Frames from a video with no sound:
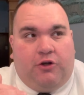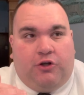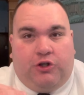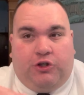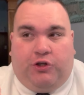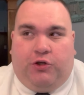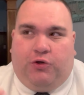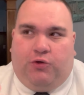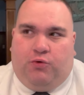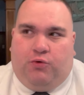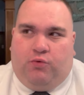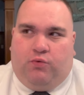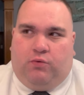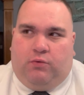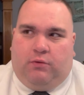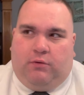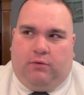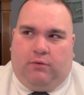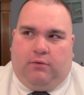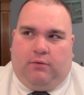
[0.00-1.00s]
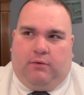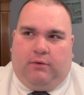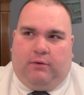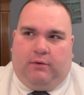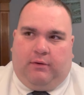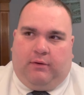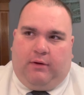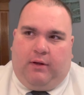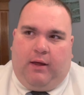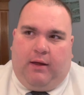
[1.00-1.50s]
to
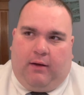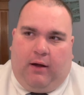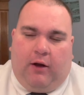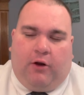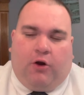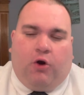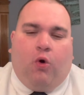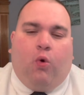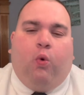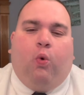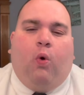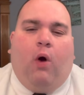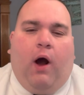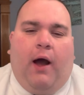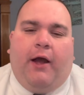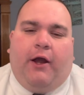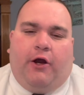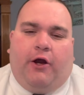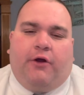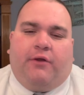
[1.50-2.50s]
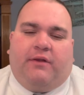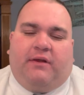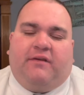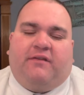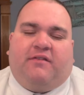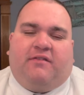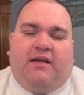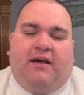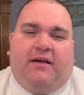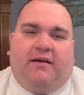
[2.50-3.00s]
acquire
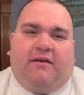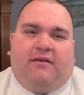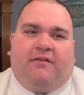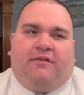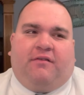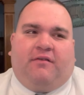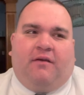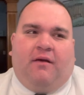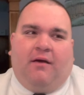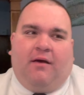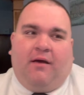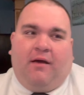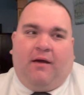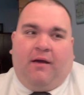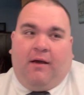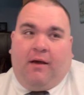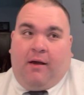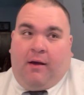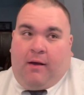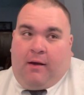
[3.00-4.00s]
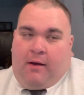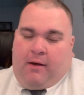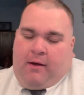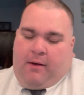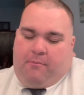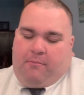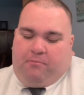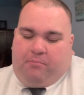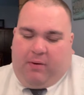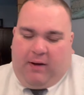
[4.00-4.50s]
these things.
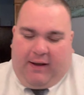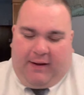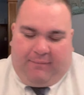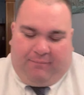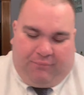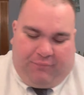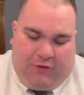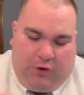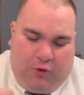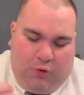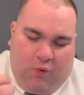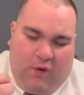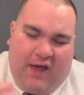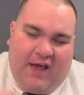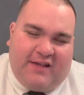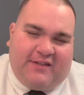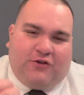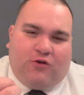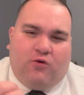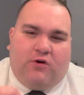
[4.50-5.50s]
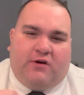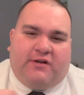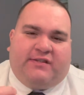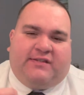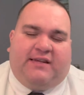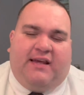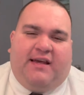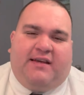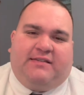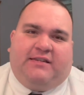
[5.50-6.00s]
But the way
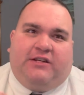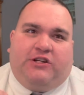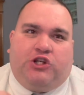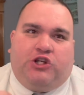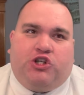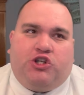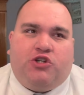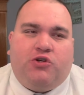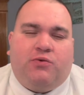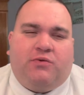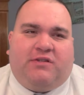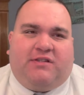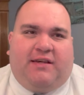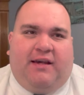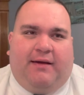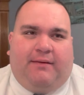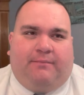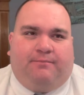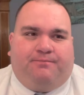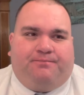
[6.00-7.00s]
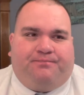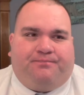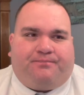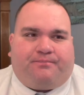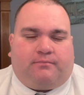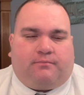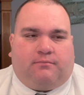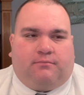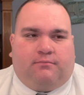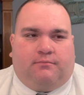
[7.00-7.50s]
Scorsese shoots it
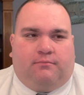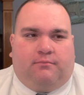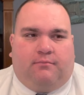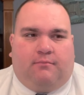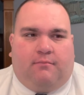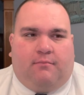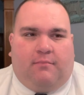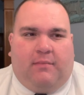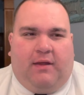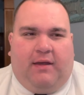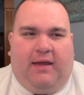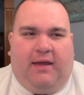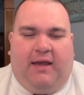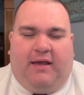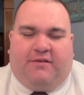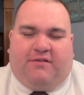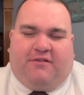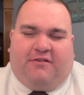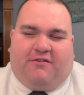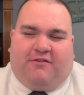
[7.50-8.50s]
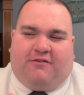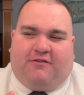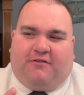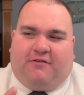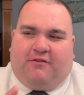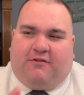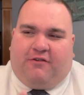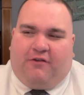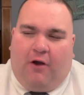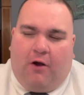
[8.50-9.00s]
is
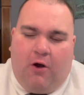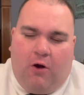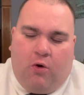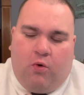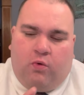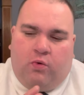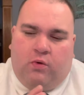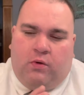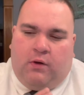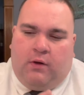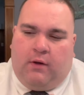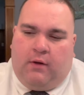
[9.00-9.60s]
so